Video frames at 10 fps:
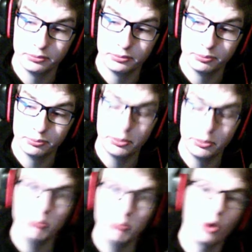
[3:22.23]
be
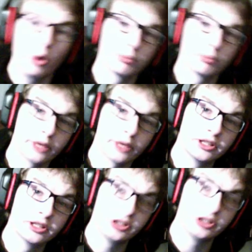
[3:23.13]
more present
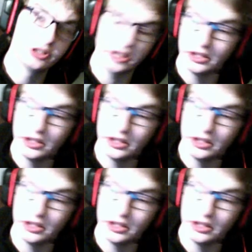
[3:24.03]
in the